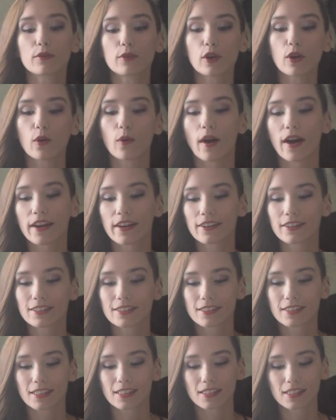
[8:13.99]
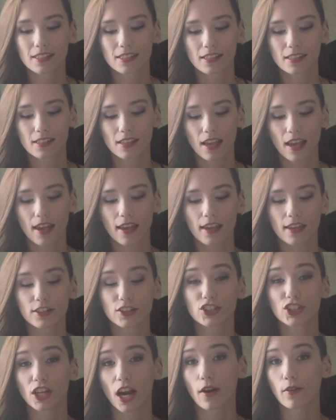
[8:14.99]
required. This is a
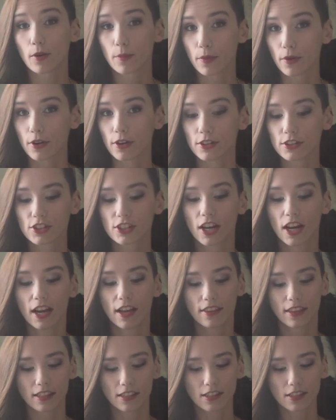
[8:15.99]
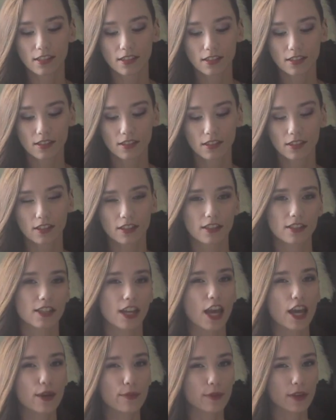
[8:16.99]
shower perch. This is gonna
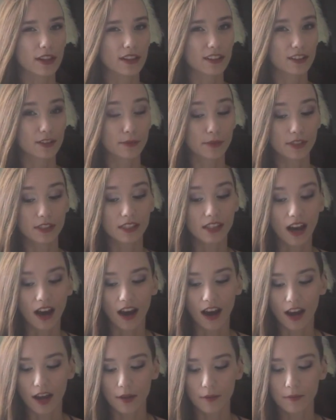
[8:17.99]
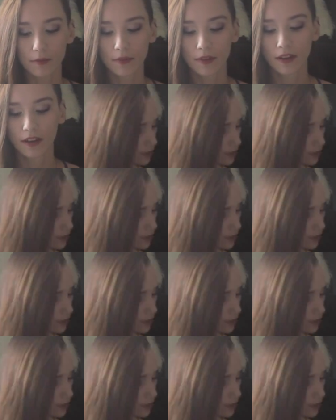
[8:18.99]
take me a little bit of time.